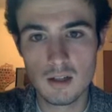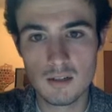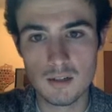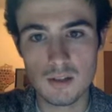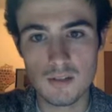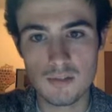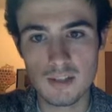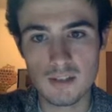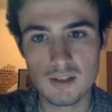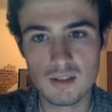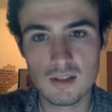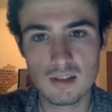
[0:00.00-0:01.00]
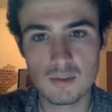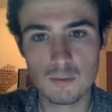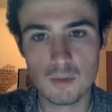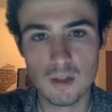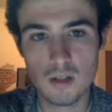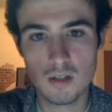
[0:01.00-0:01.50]
So he defends this
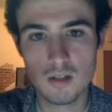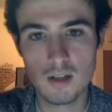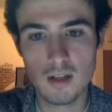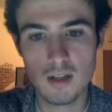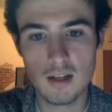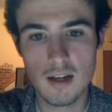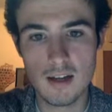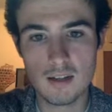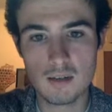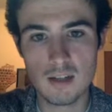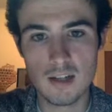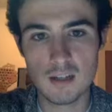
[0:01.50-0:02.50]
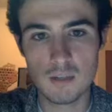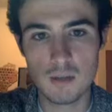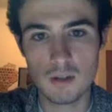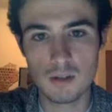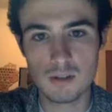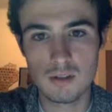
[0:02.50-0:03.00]
rook, and I connect my
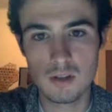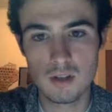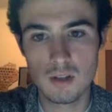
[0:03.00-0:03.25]
rooks.